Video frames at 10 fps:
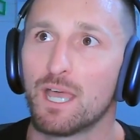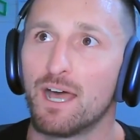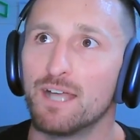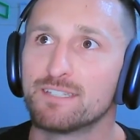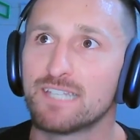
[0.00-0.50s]

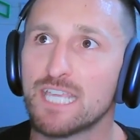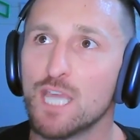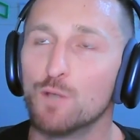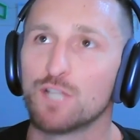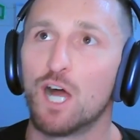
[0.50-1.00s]

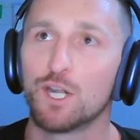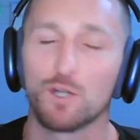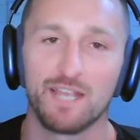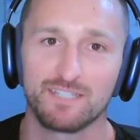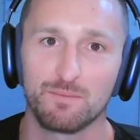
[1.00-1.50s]
CEOs
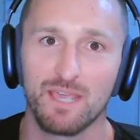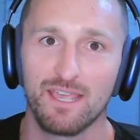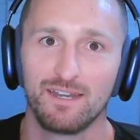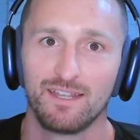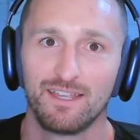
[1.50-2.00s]

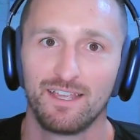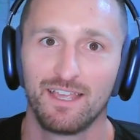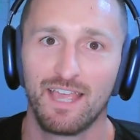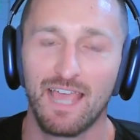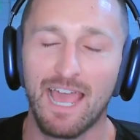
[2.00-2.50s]
underestimate
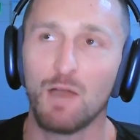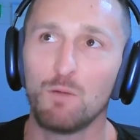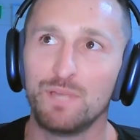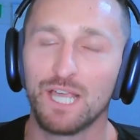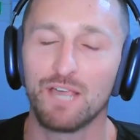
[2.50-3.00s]
how
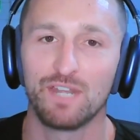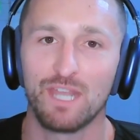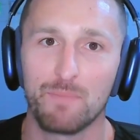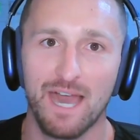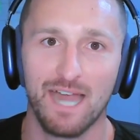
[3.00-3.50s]
big of an
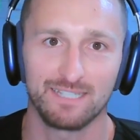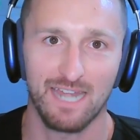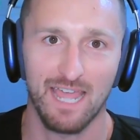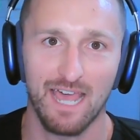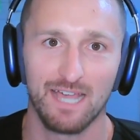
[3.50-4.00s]
impact it
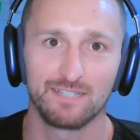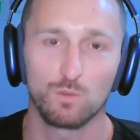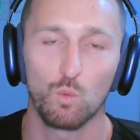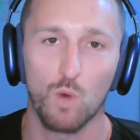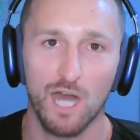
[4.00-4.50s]
has
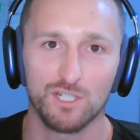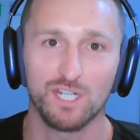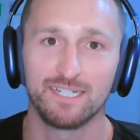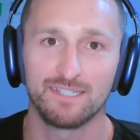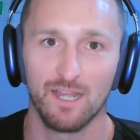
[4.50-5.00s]

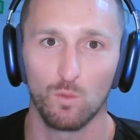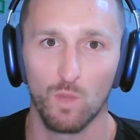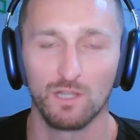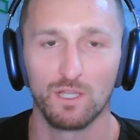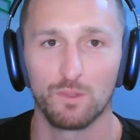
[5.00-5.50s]
watching it done
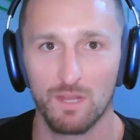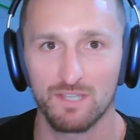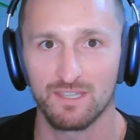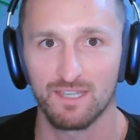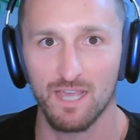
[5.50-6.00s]
well on the
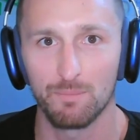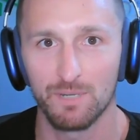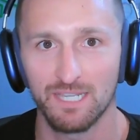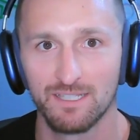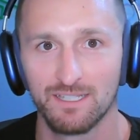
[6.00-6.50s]
rest of the
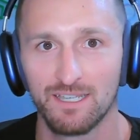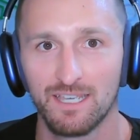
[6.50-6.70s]
company